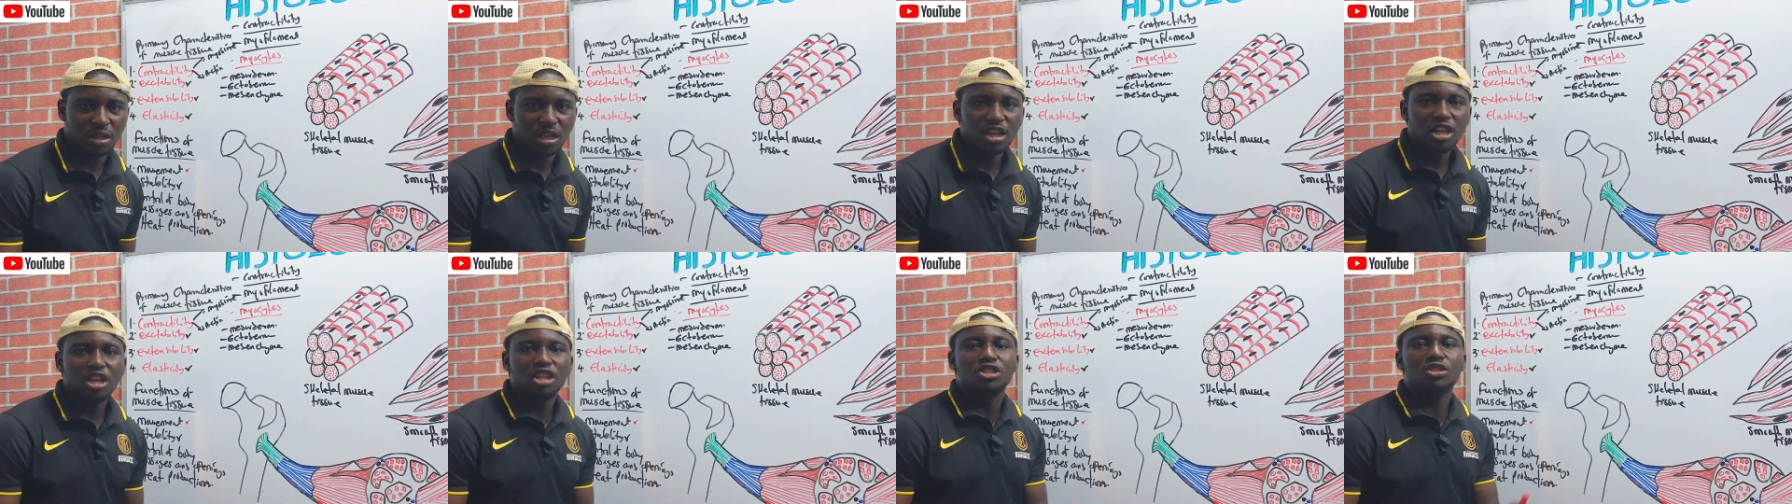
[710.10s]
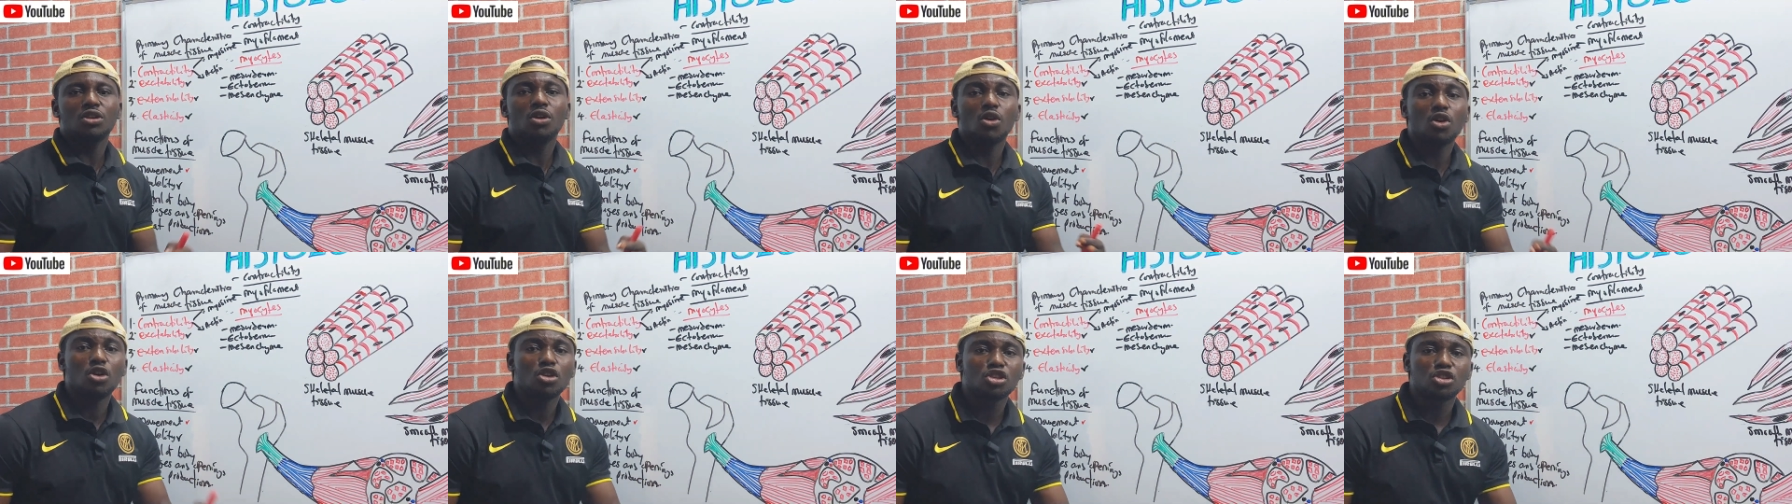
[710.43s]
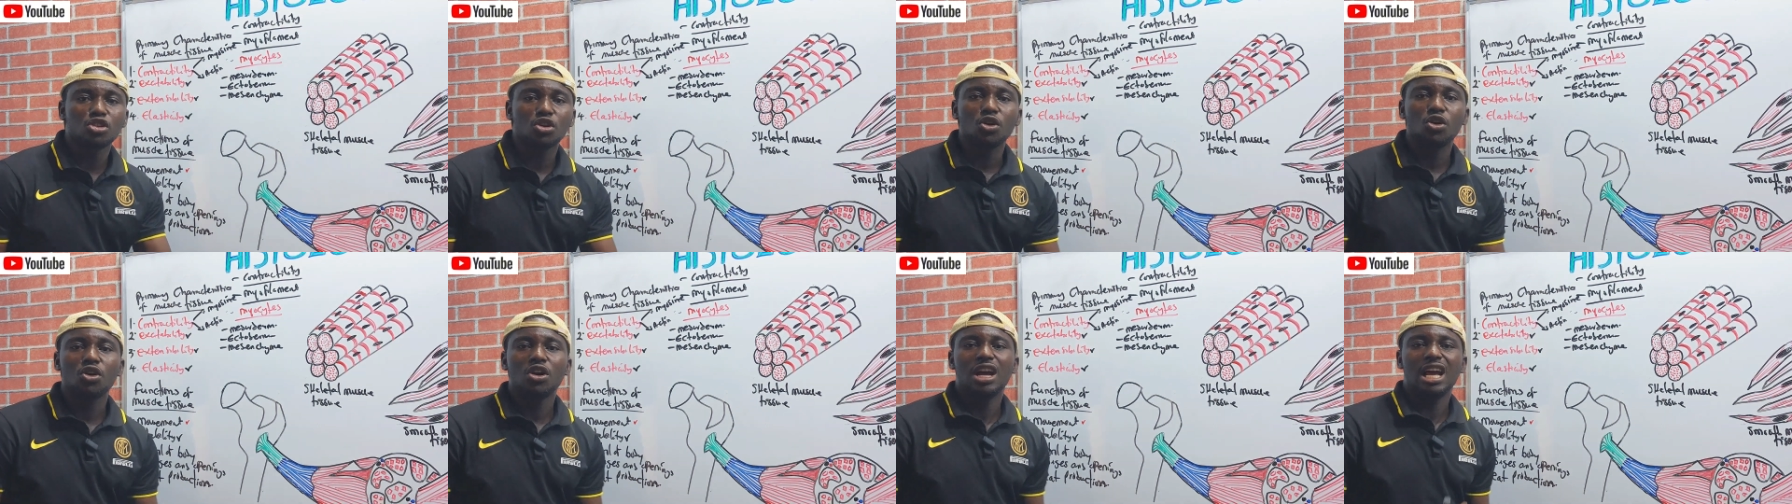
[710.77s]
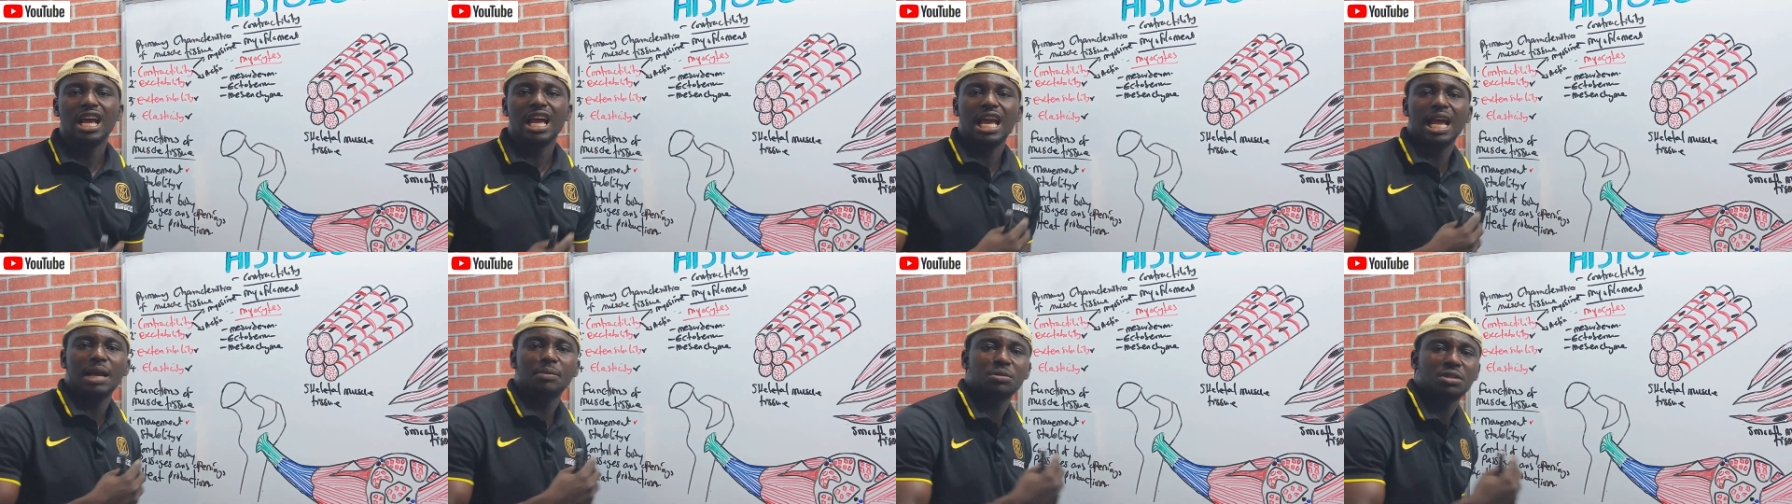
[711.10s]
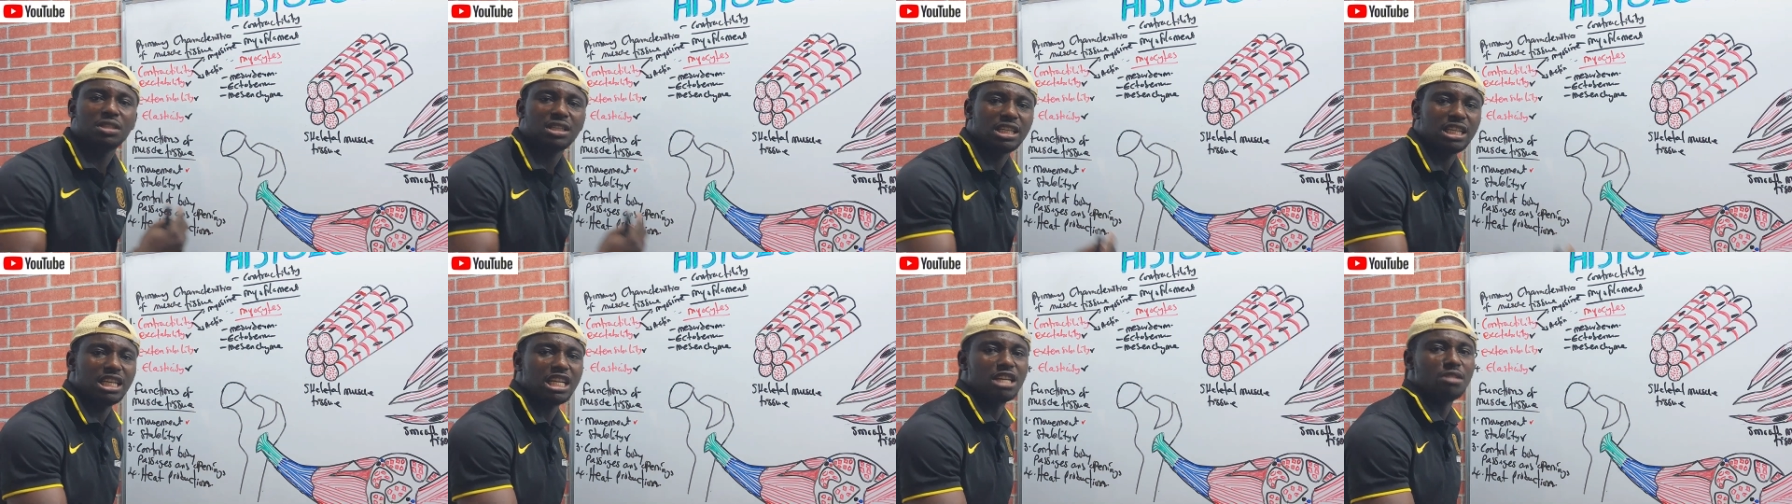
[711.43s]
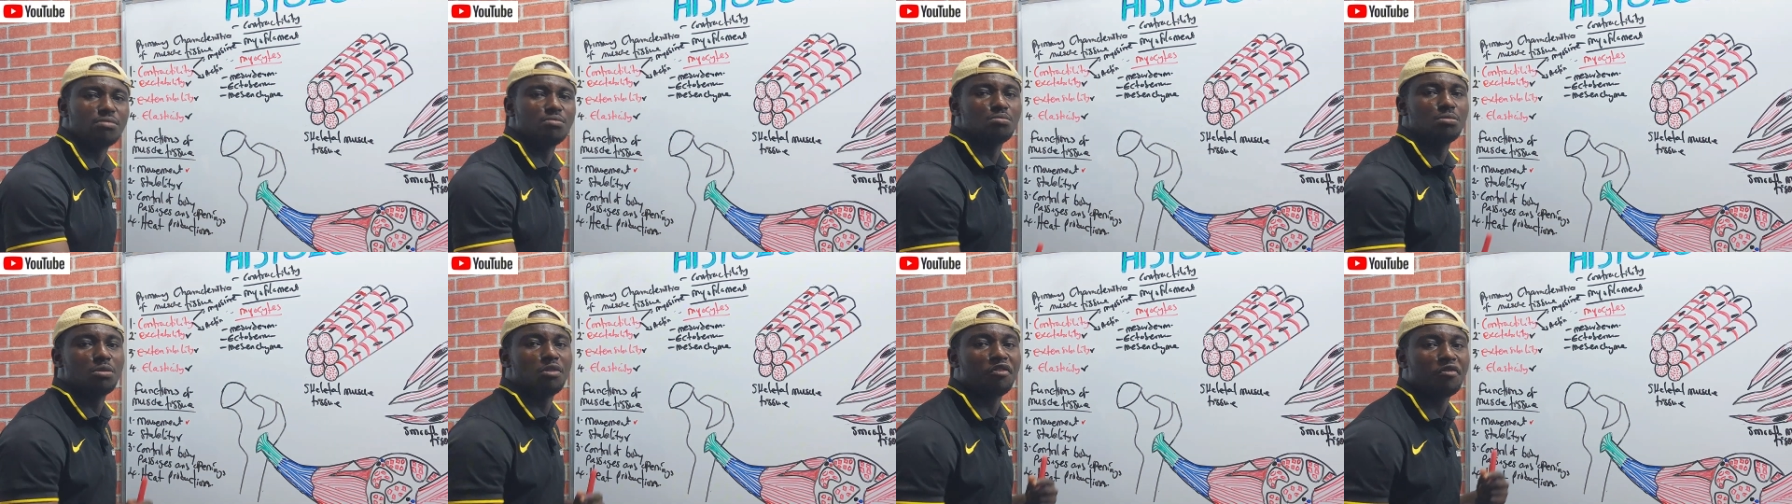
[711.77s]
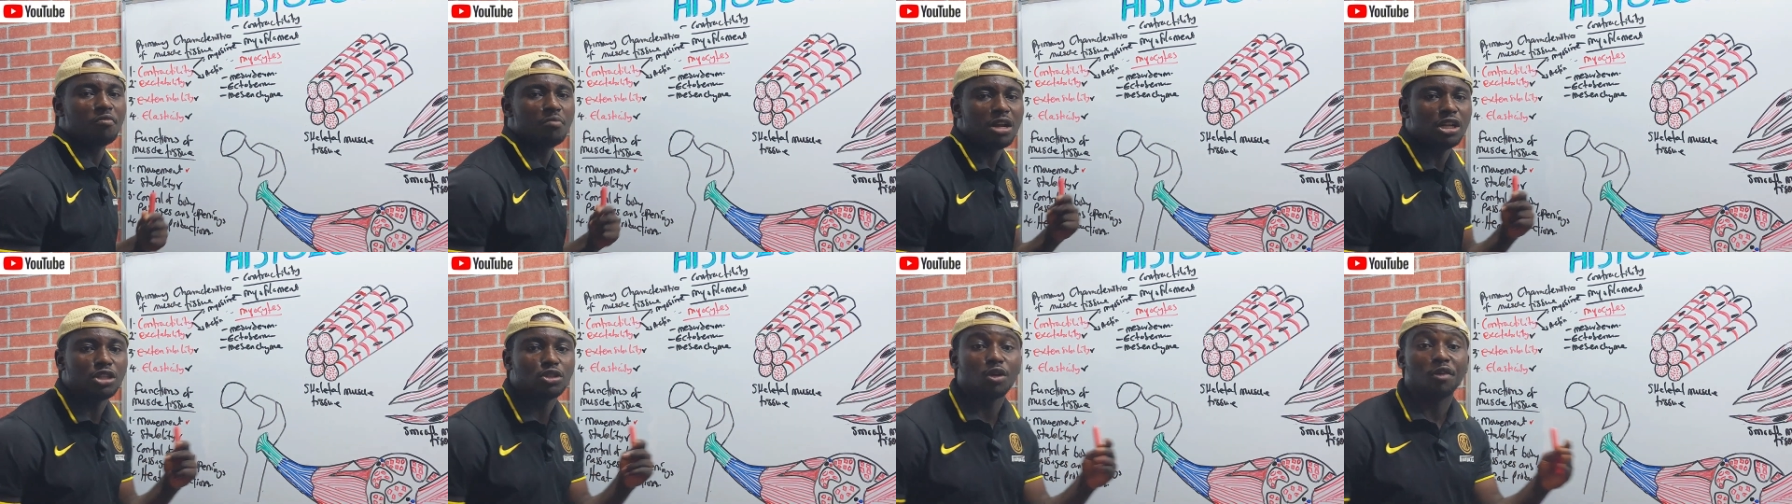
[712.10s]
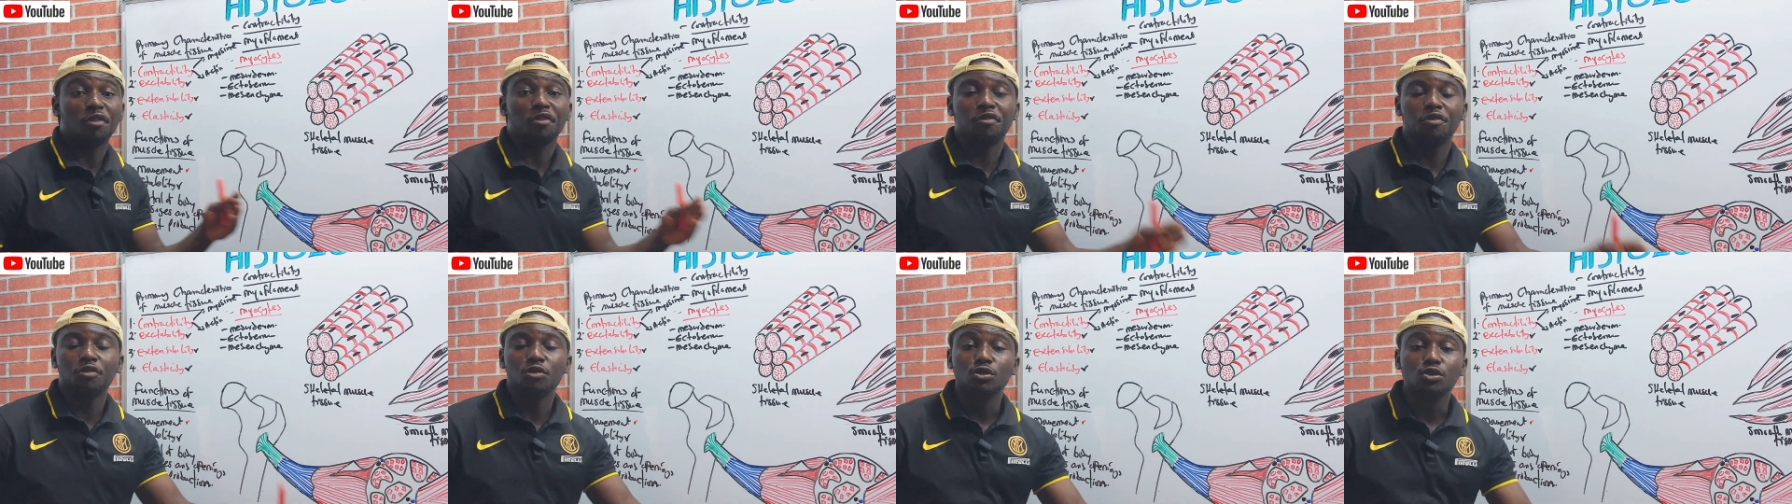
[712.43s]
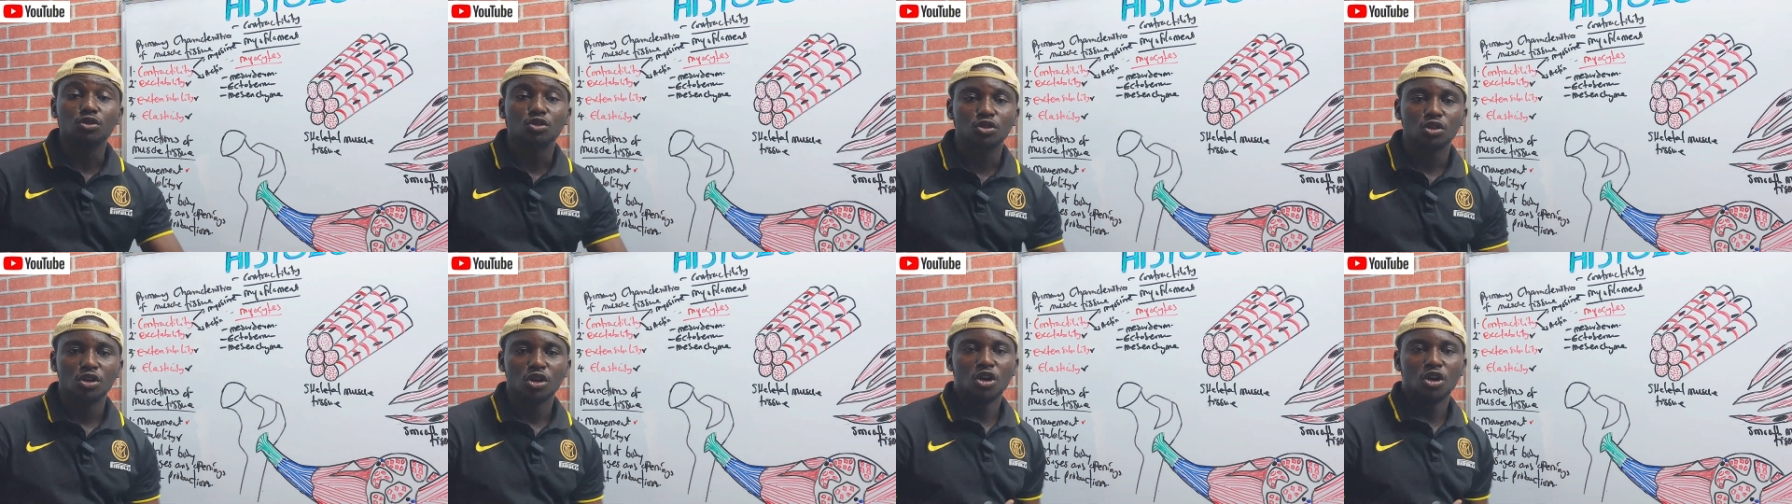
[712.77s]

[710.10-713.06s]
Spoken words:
It also helps in movement of food